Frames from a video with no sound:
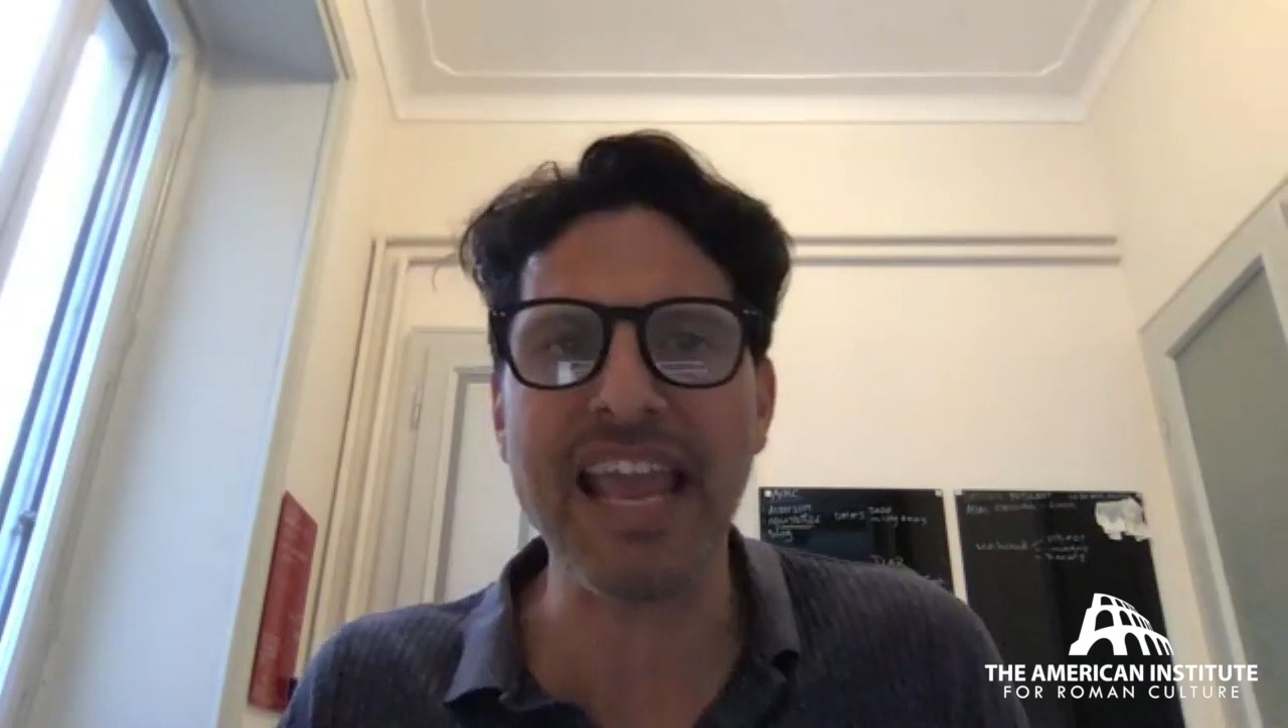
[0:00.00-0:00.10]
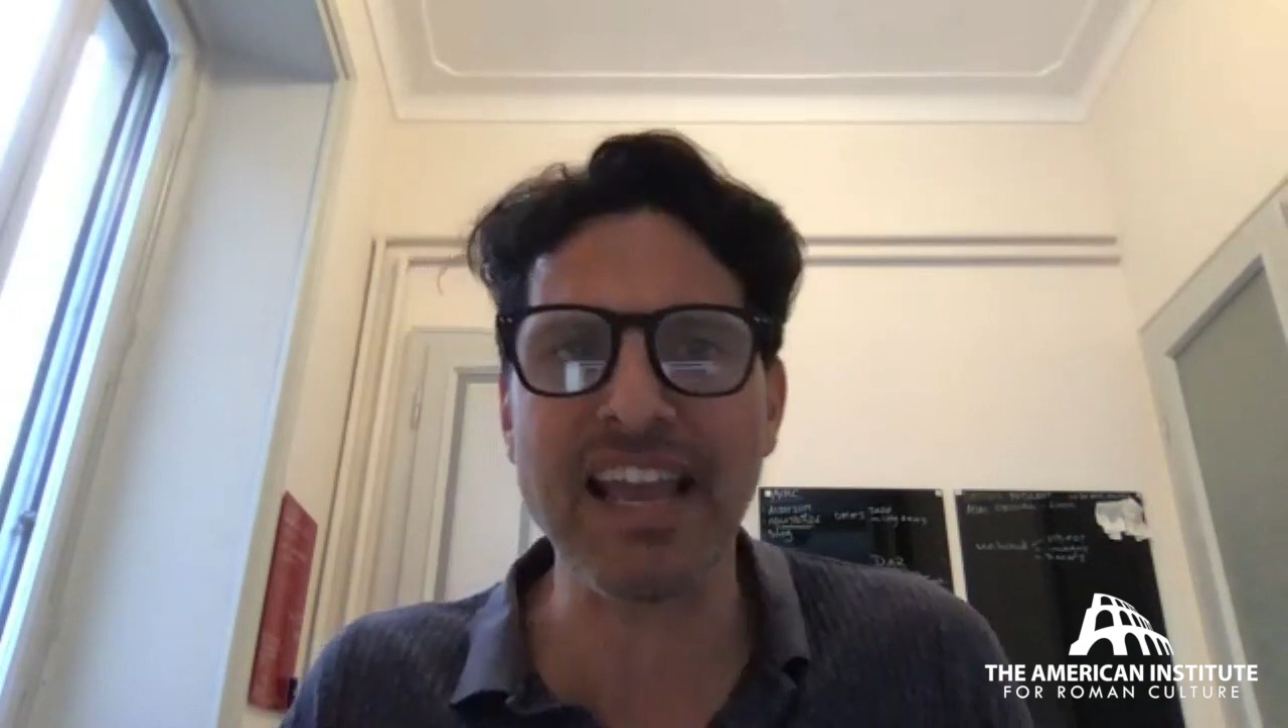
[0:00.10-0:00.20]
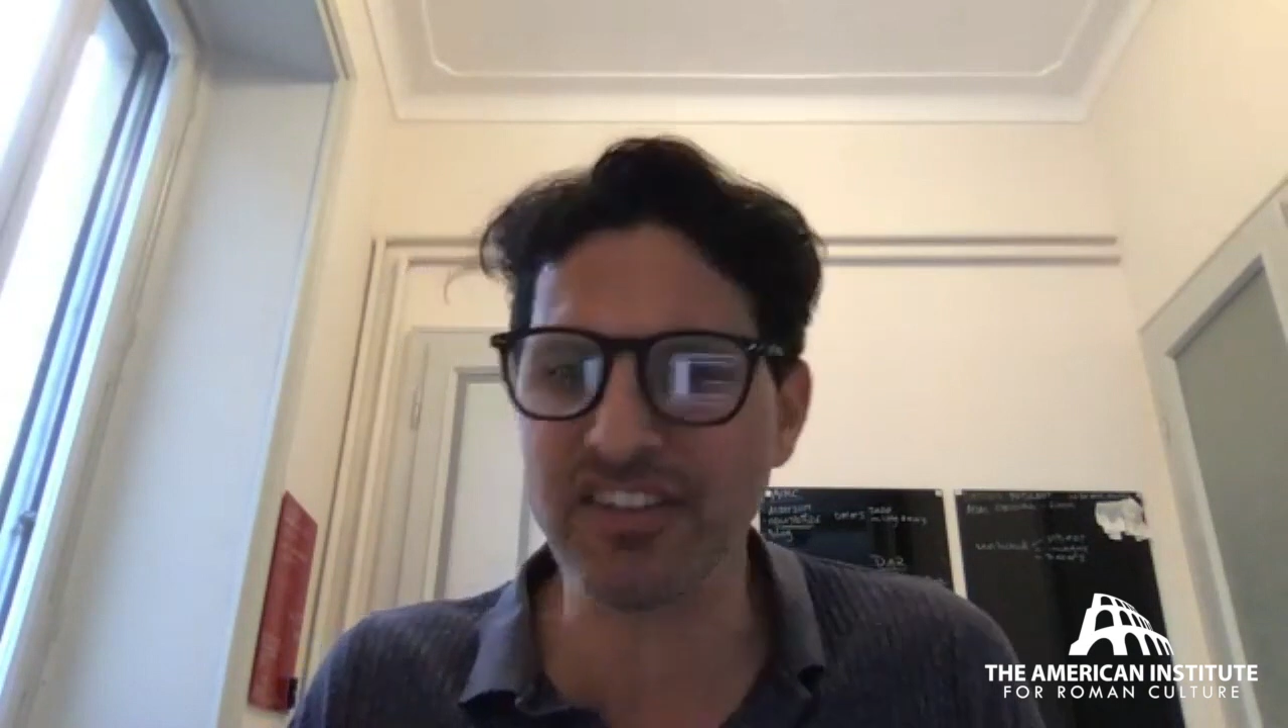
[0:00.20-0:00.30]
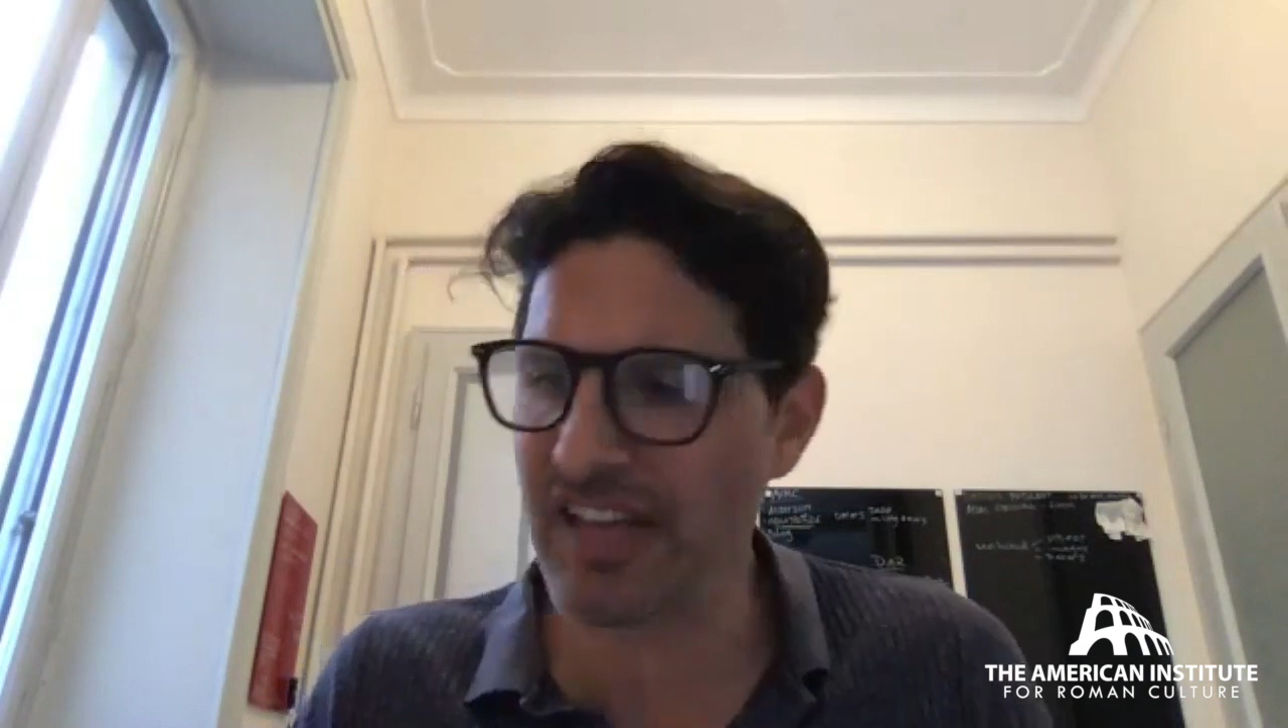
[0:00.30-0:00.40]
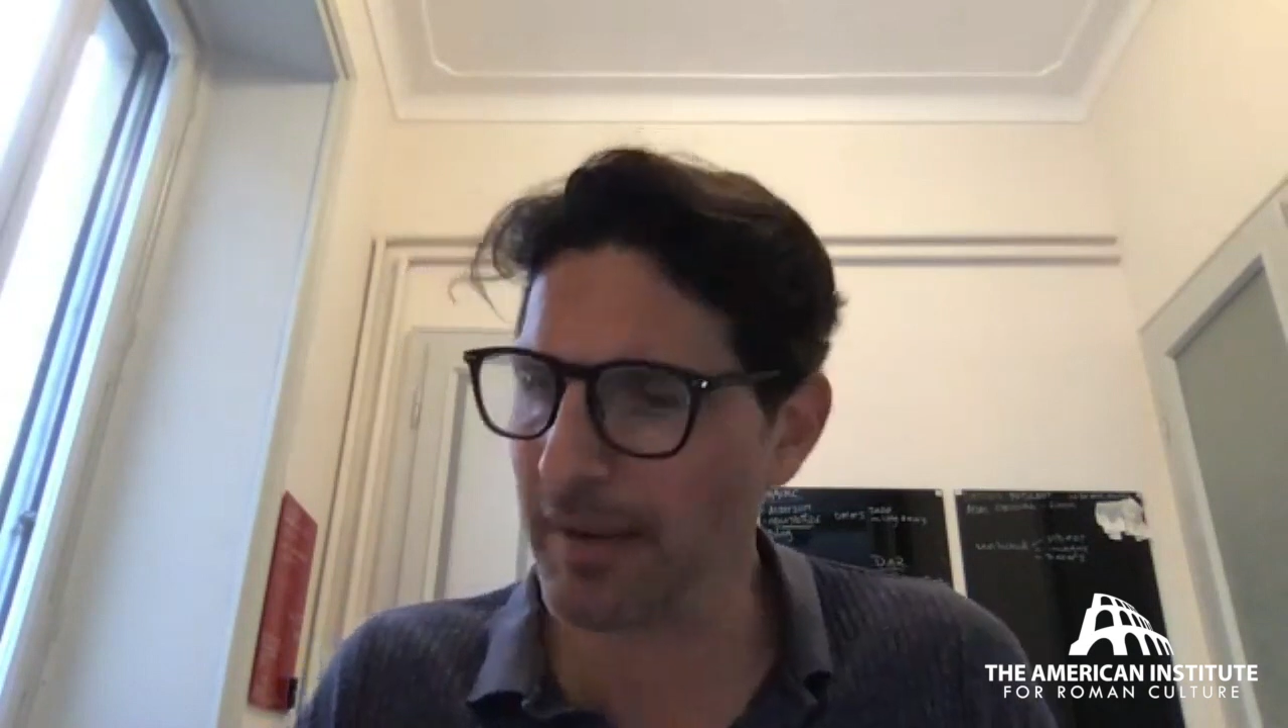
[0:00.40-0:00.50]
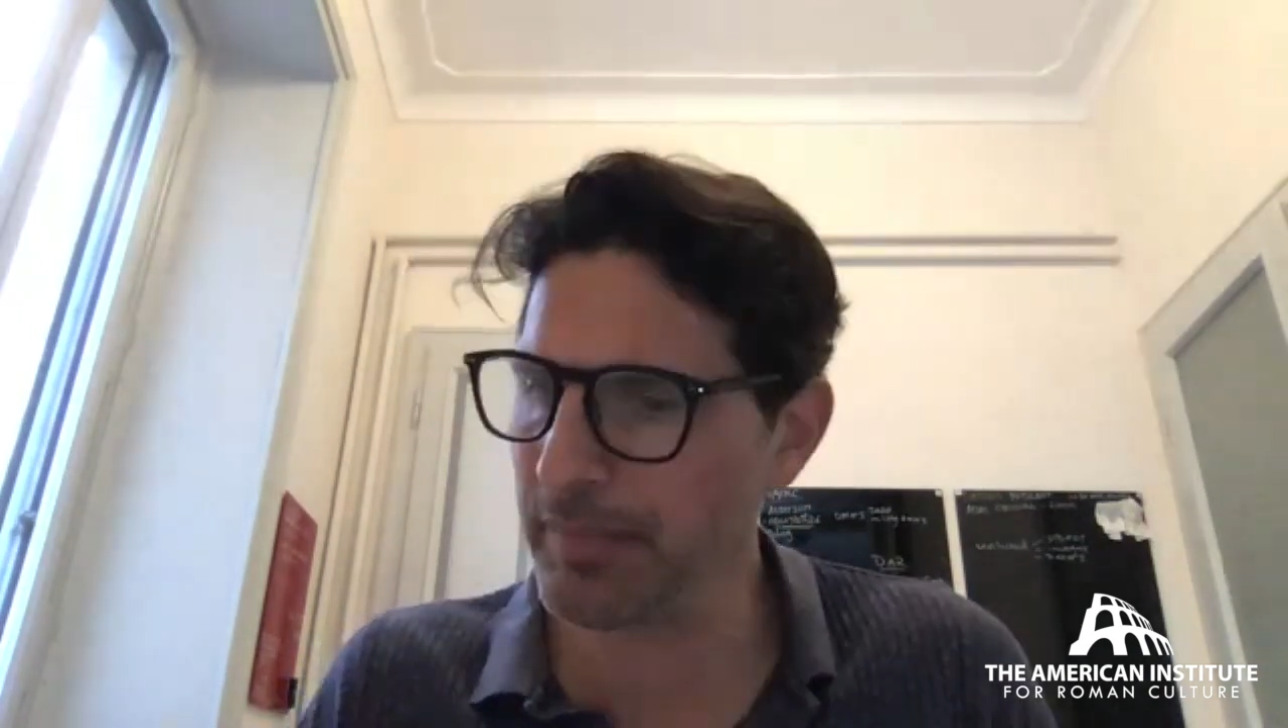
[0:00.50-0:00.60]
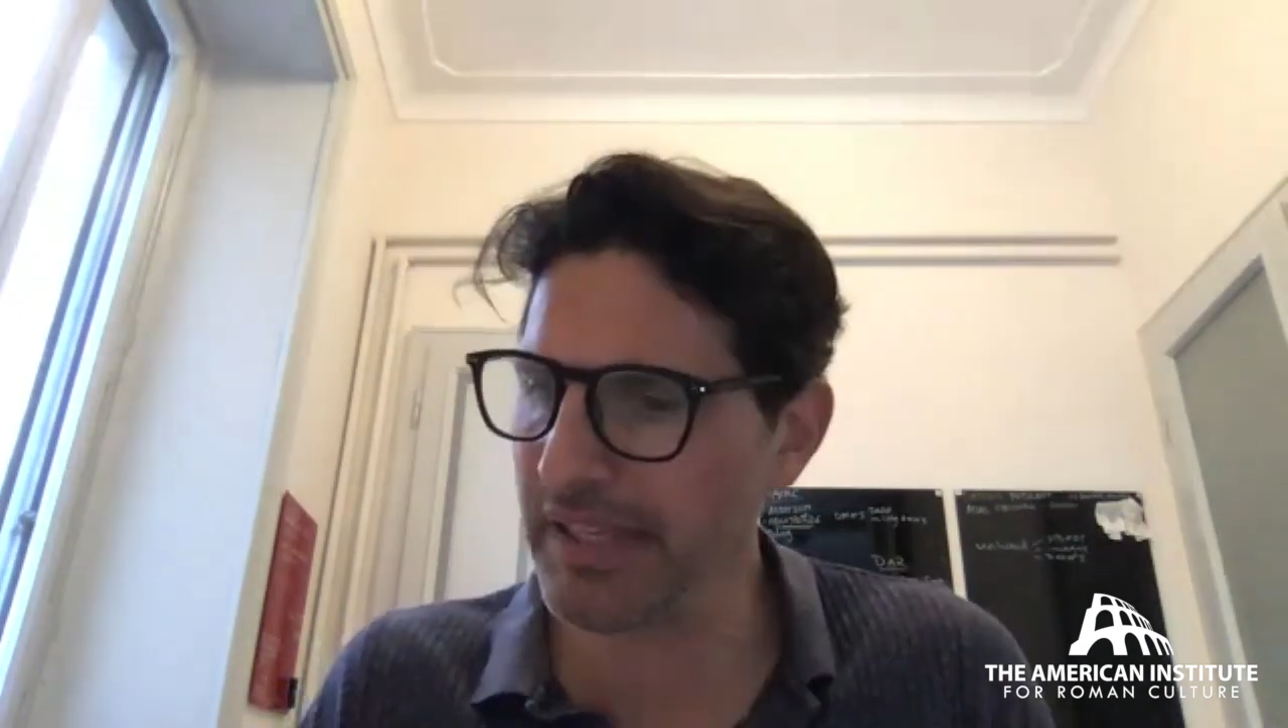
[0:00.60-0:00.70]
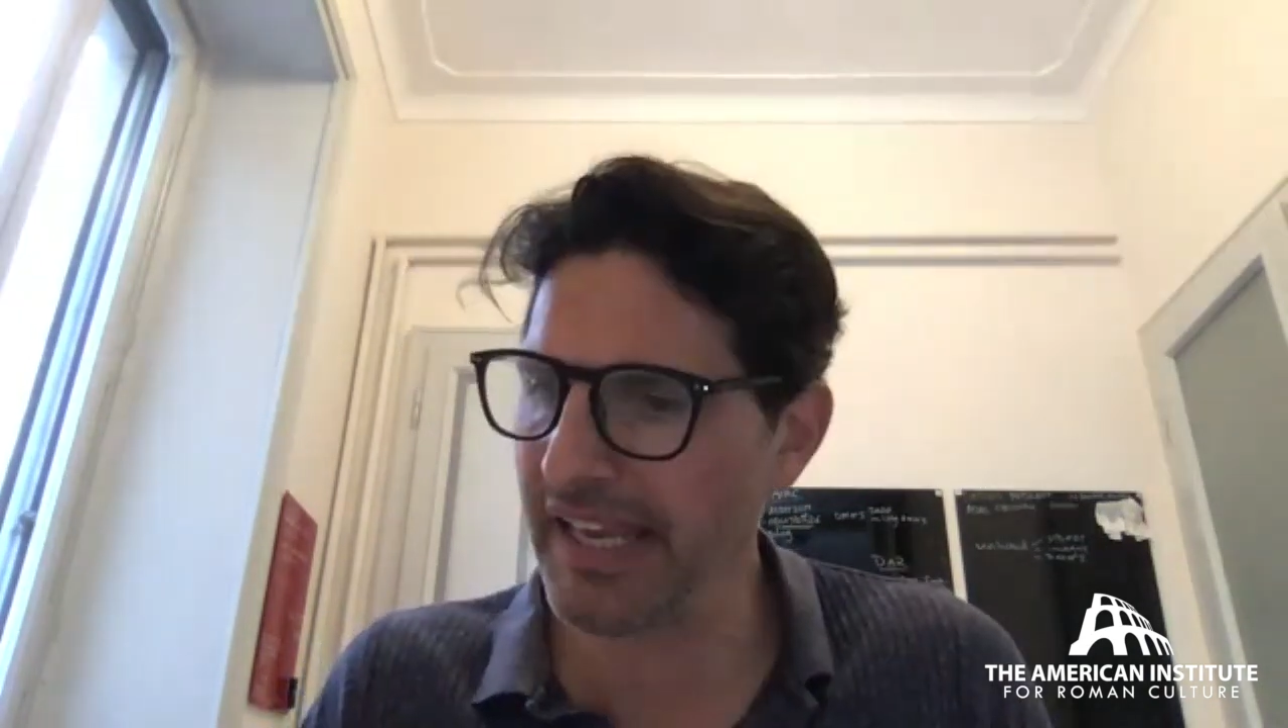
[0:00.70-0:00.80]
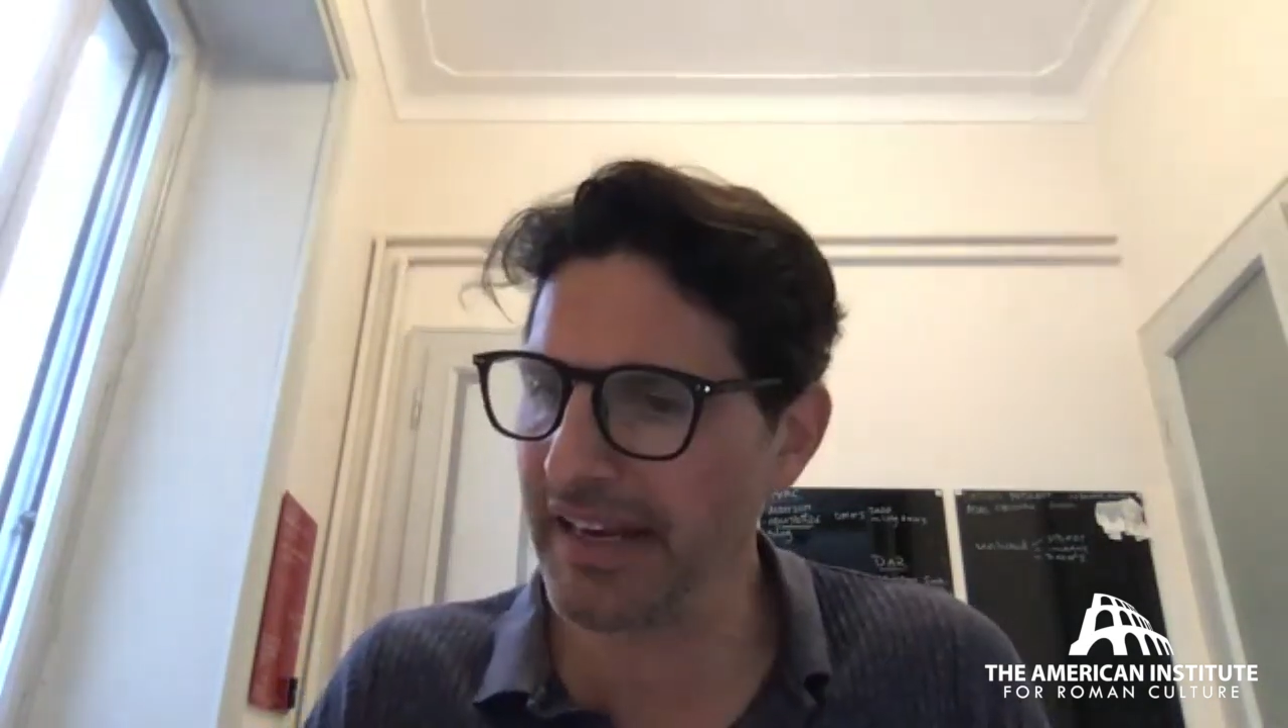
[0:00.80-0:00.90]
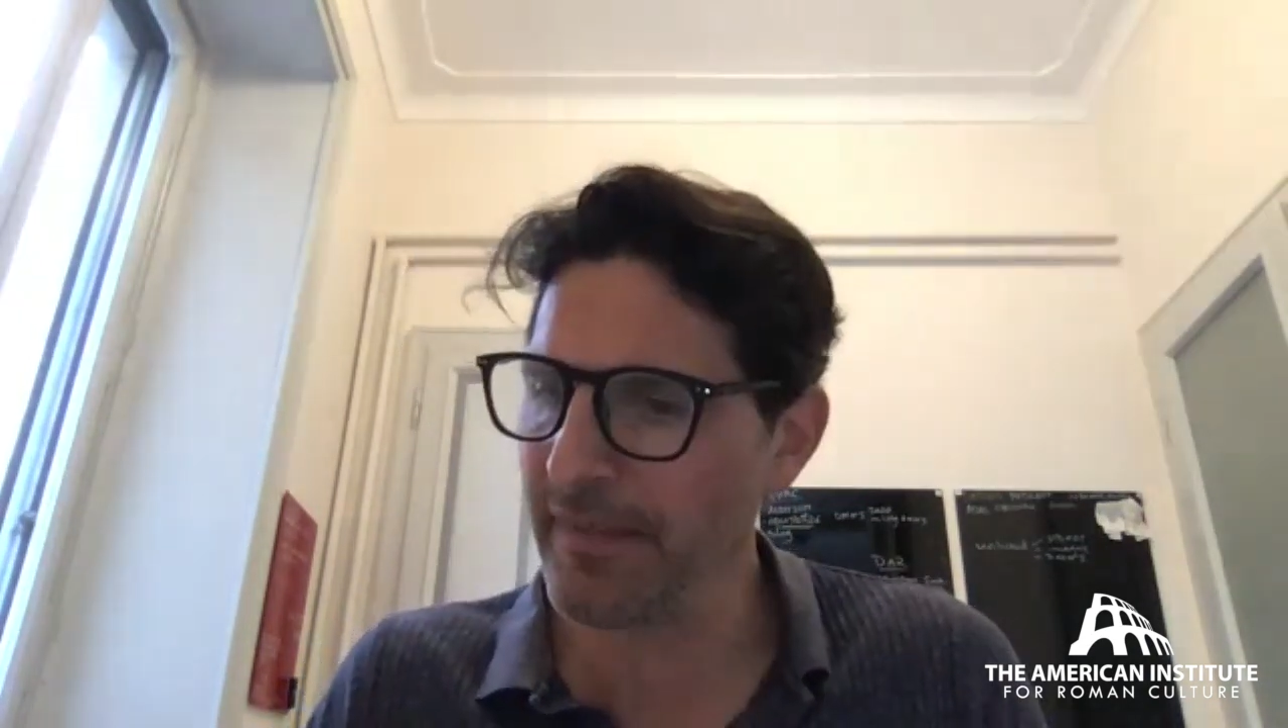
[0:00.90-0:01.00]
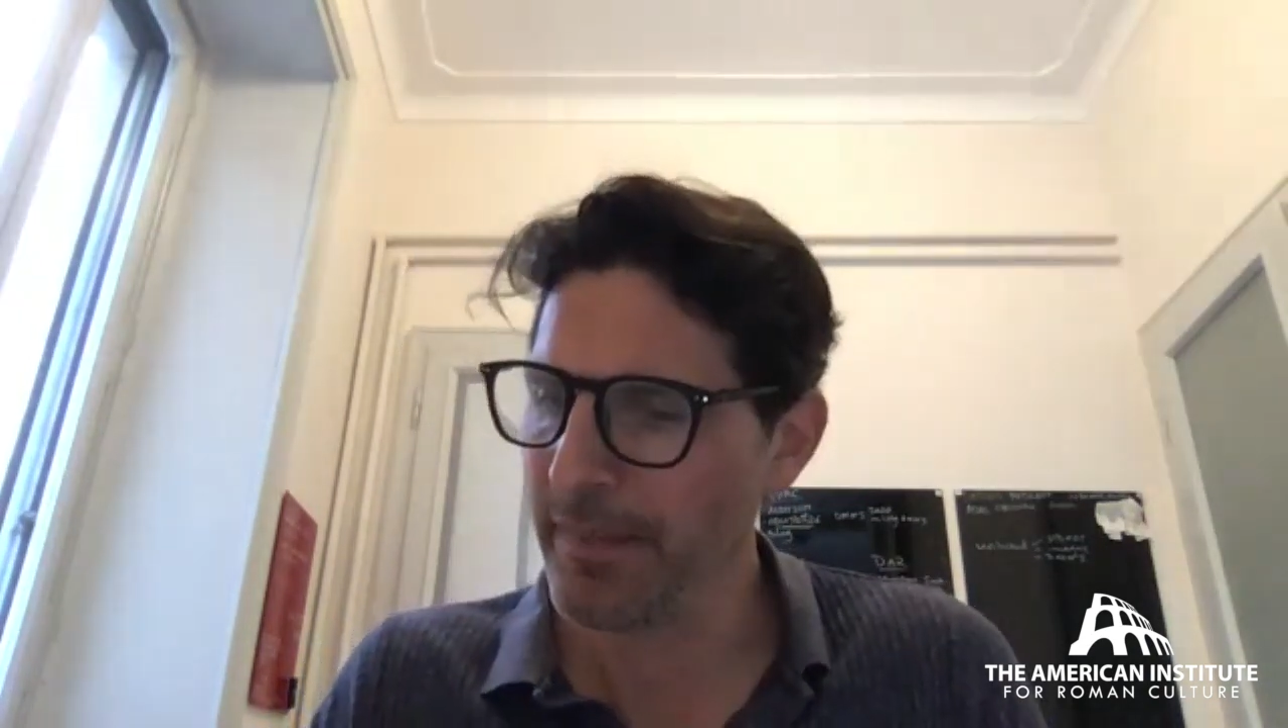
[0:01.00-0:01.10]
Antonine Plague.